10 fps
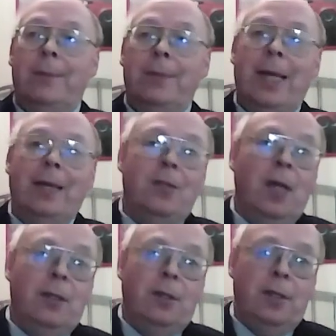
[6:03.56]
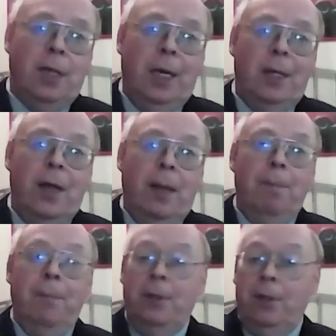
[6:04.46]
That's not to say that
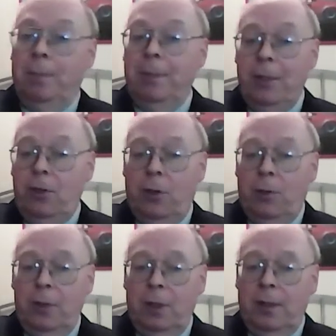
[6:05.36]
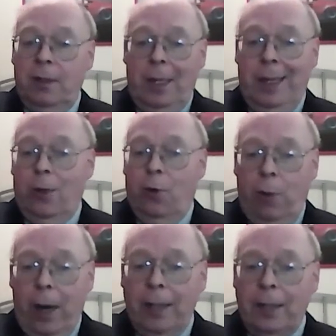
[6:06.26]
Dear Miss Jones is
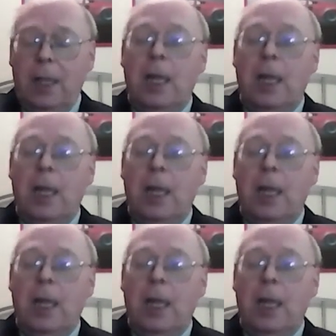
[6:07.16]
incorrect.